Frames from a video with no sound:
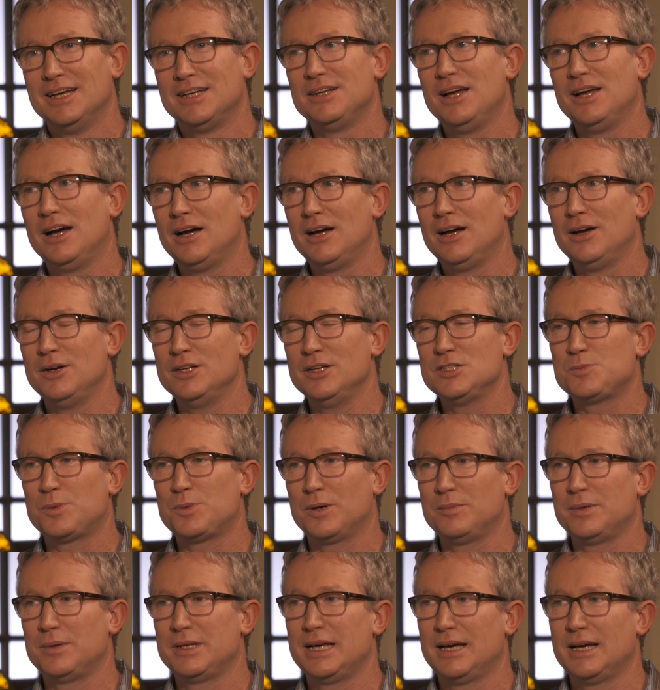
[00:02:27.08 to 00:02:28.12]
No, it's
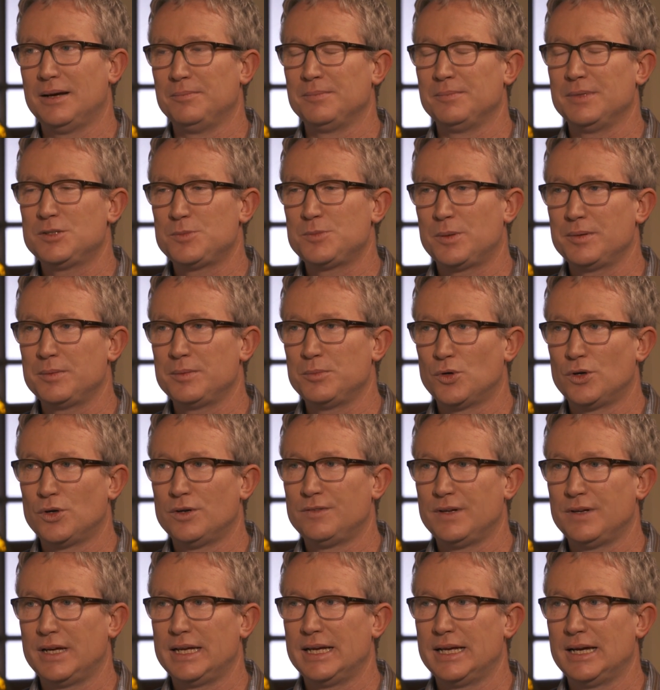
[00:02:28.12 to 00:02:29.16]
probably um, it's probably more
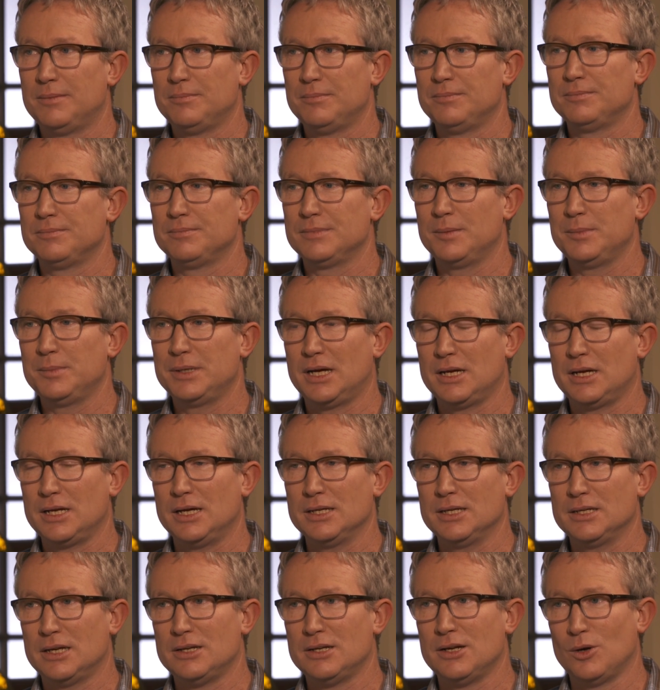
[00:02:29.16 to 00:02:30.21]
of a um, I mean, I,
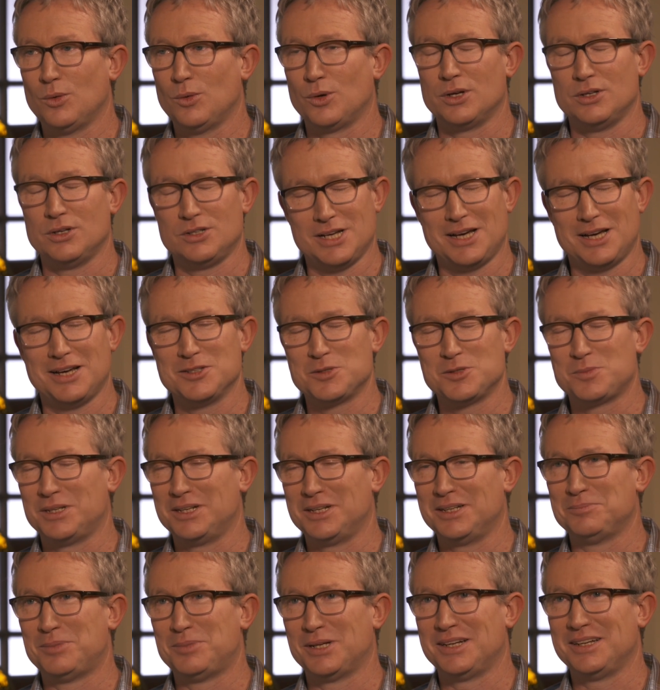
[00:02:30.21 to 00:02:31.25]
I know what it does, but
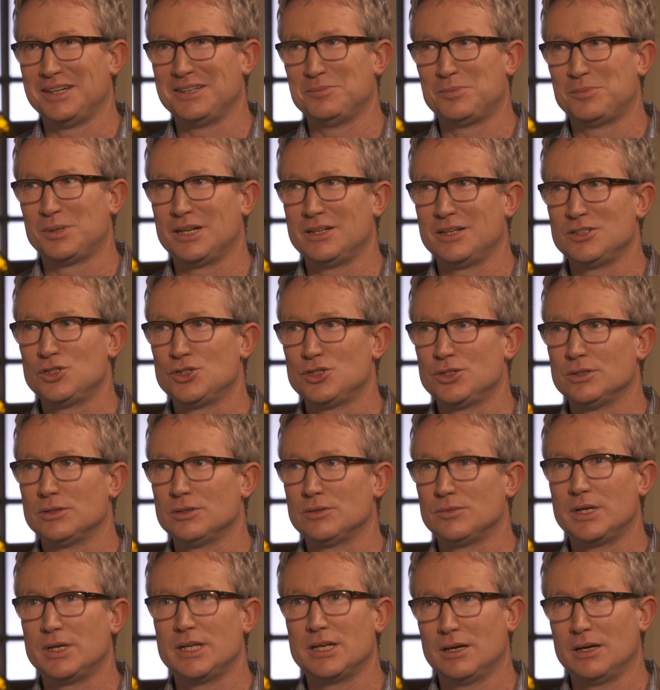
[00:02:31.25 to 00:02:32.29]
uh, but I but I shouldn't
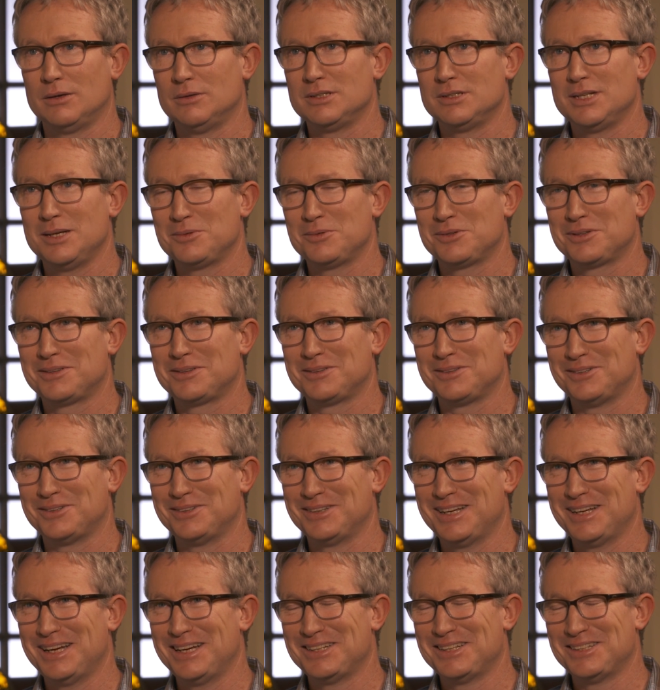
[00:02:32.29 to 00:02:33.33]
really go in depth on okay.
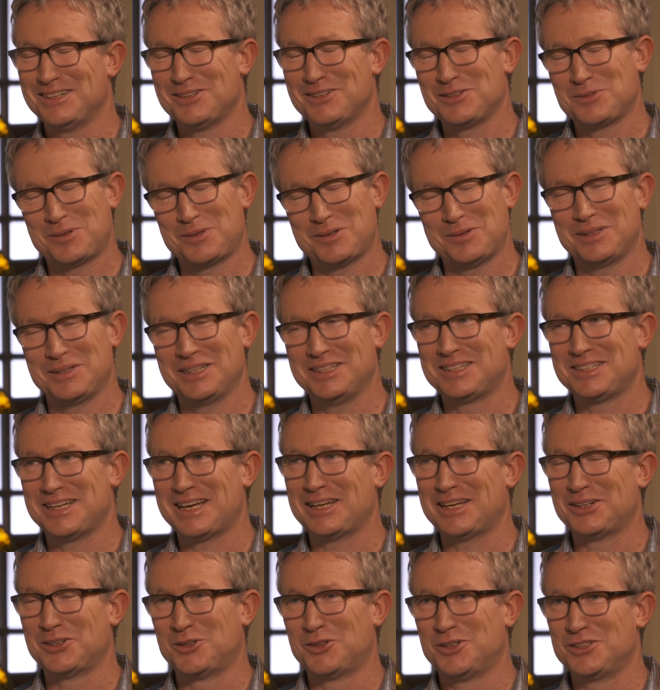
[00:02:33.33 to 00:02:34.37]
that. You know, it's probably a
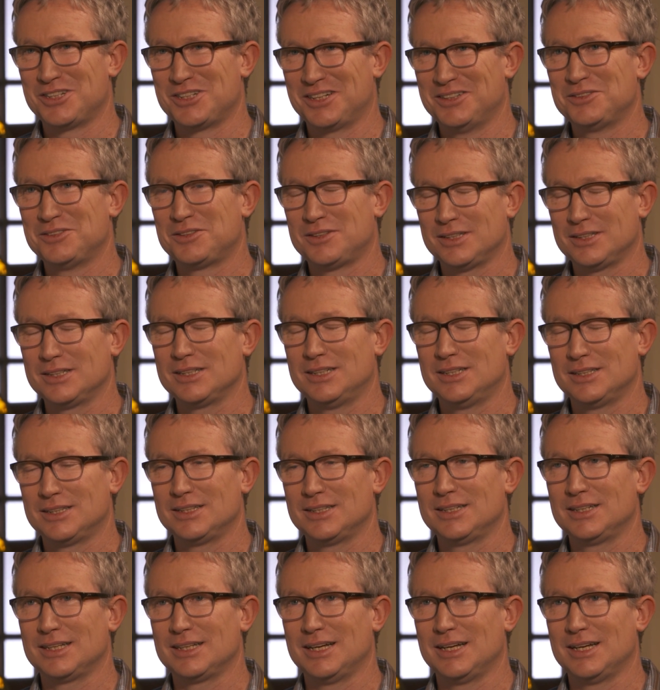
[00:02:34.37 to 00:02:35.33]
Dan or a Joe thing. I think.